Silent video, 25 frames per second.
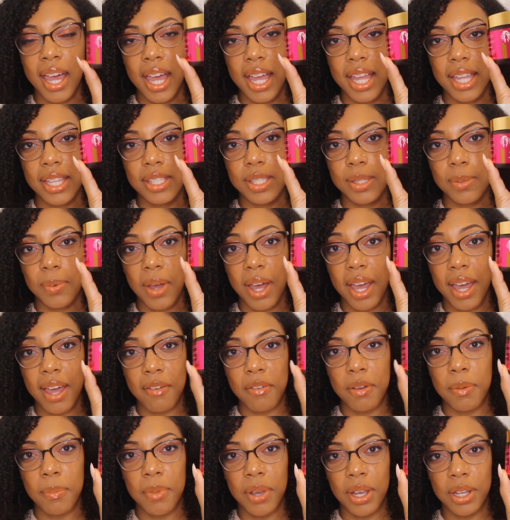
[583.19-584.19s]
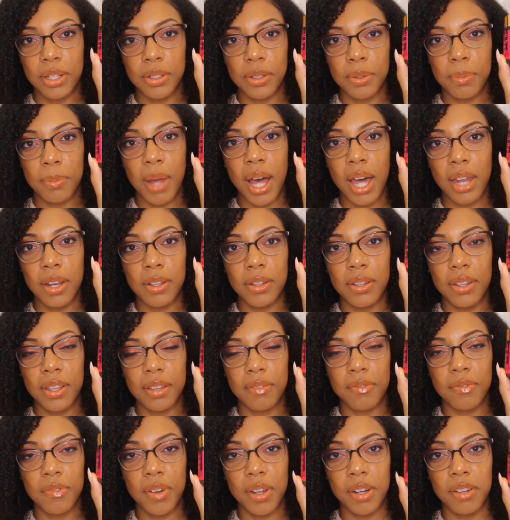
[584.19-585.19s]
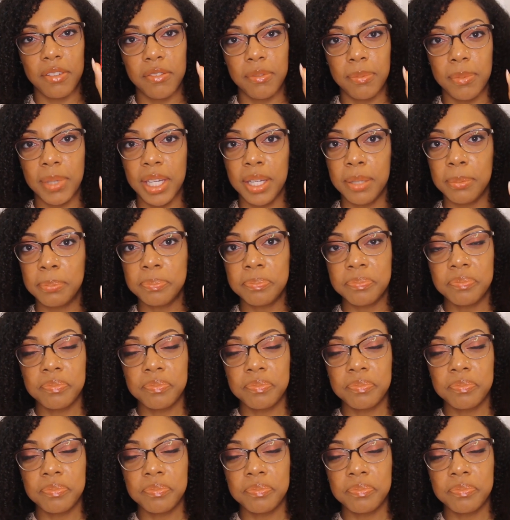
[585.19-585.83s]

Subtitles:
hence why I have a brand new bottle in front of me.